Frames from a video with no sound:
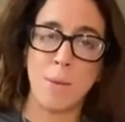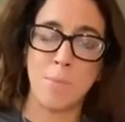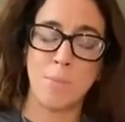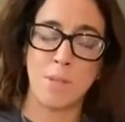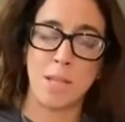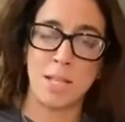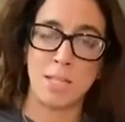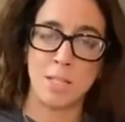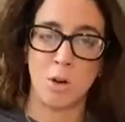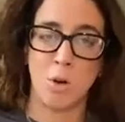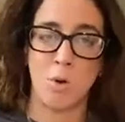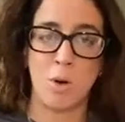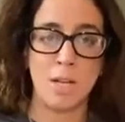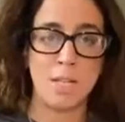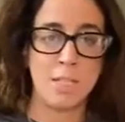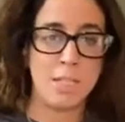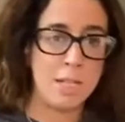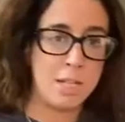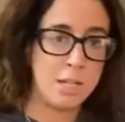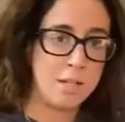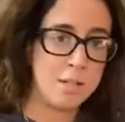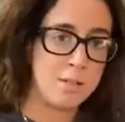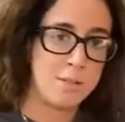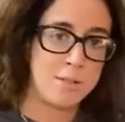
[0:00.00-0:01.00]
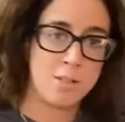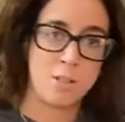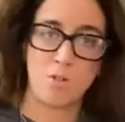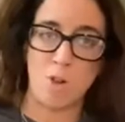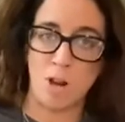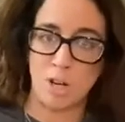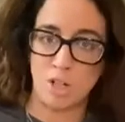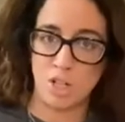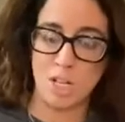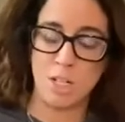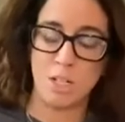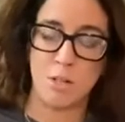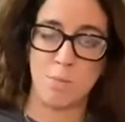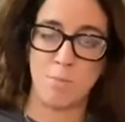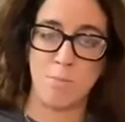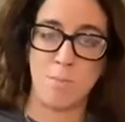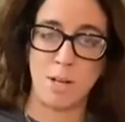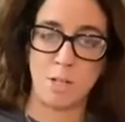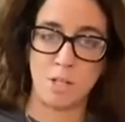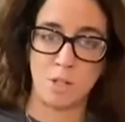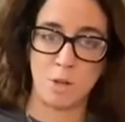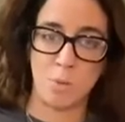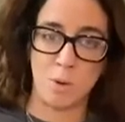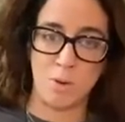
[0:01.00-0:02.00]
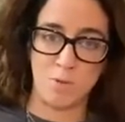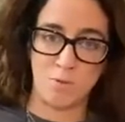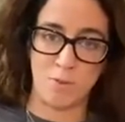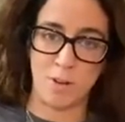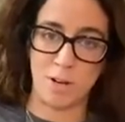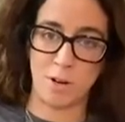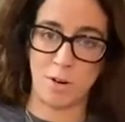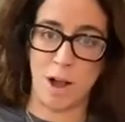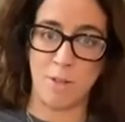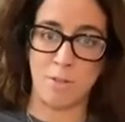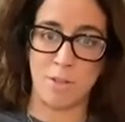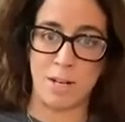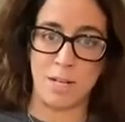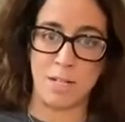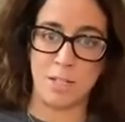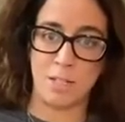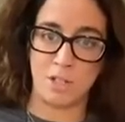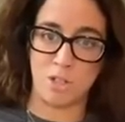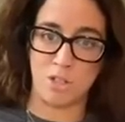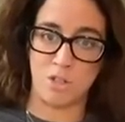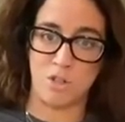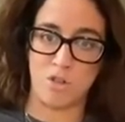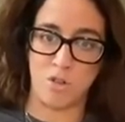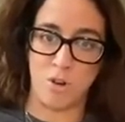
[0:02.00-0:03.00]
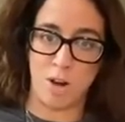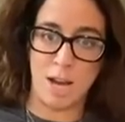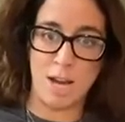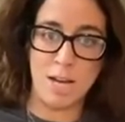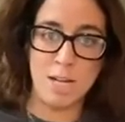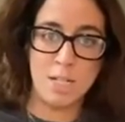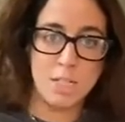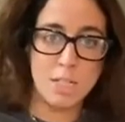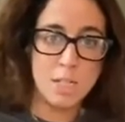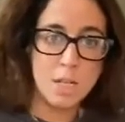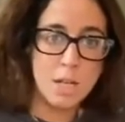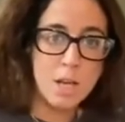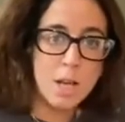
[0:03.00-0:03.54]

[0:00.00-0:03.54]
but that's the whole idea of stretching to make sure we figure out that it's straight.